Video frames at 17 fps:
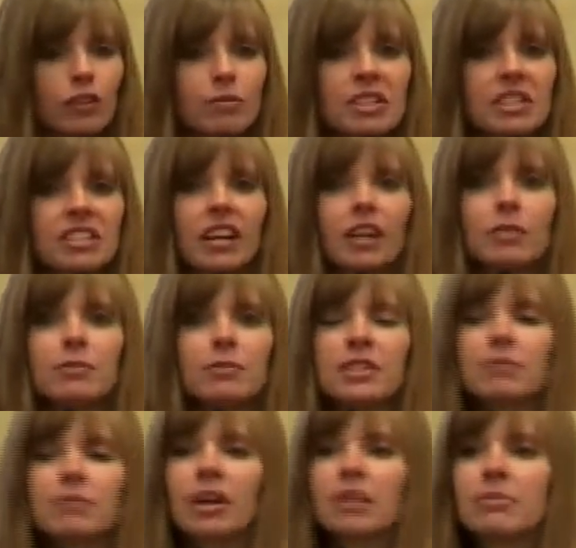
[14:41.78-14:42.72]
have been times
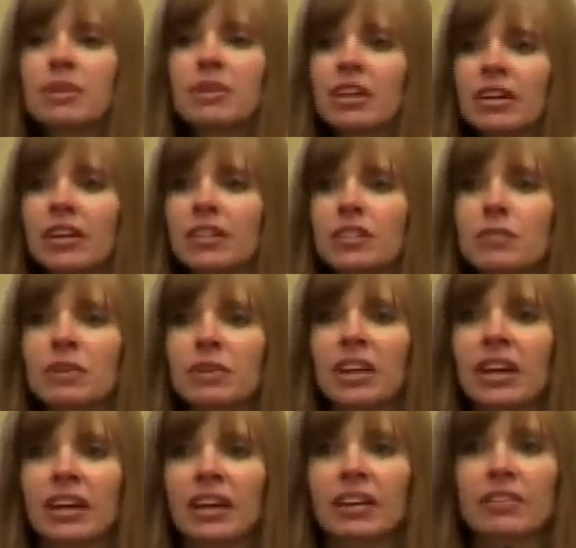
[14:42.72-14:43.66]
in my marriage
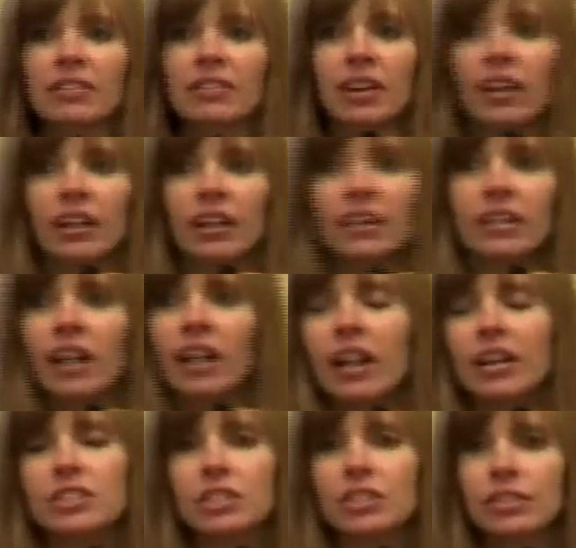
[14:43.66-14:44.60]
when I have thought,
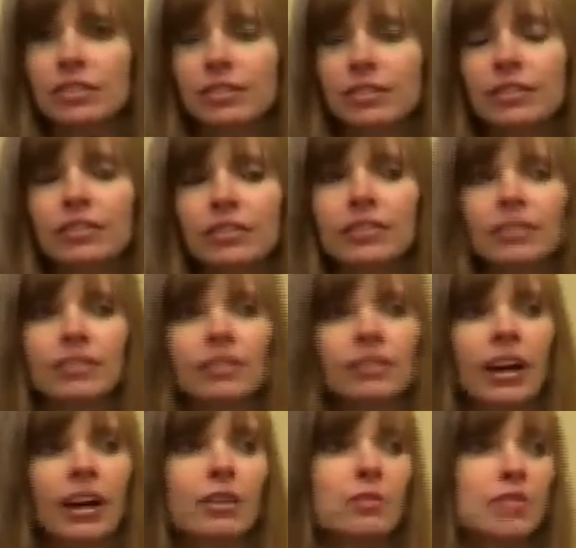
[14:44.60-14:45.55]
gosh,
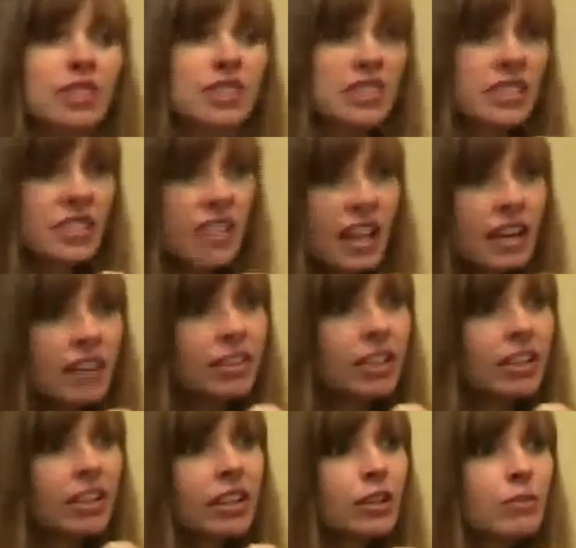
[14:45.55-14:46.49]
I am just
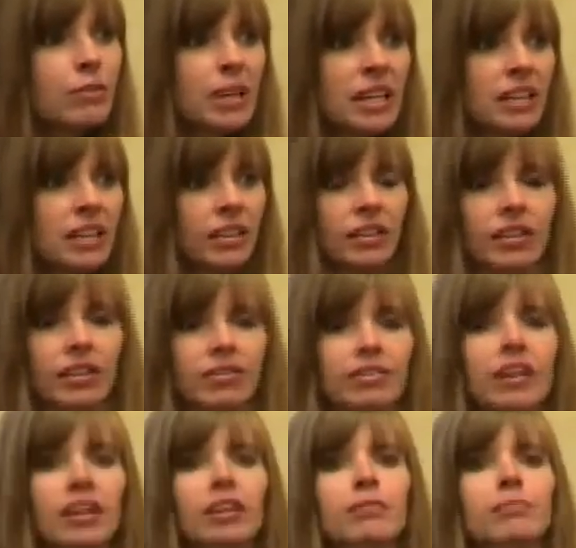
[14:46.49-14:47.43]
never going to be good enough
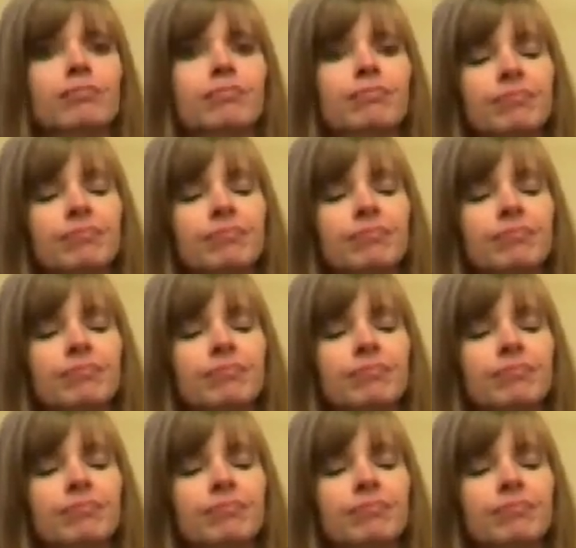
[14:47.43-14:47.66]
for him.